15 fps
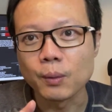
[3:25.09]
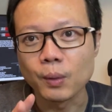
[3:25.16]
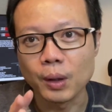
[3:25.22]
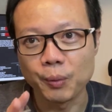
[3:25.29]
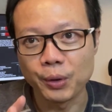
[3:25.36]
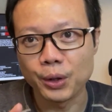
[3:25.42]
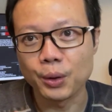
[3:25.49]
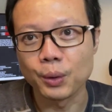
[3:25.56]

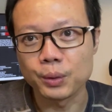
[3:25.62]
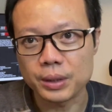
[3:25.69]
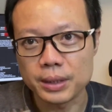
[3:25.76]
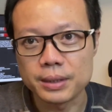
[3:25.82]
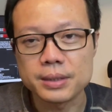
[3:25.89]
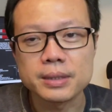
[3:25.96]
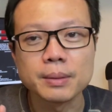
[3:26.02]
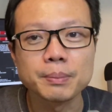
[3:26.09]
what we call
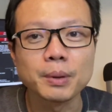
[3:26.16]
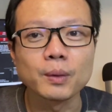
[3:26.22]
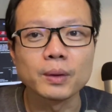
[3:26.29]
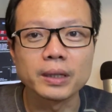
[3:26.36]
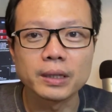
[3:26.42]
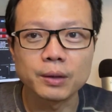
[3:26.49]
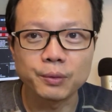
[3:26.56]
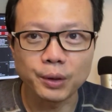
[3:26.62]
a simple
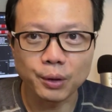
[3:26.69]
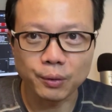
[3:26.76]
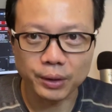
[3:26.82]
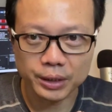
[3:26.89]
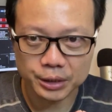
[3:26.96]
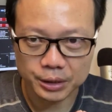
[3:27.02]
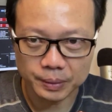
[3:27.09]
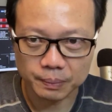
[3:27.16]
linear
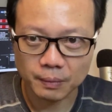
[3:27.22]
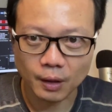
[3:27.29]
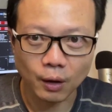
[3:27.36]
regression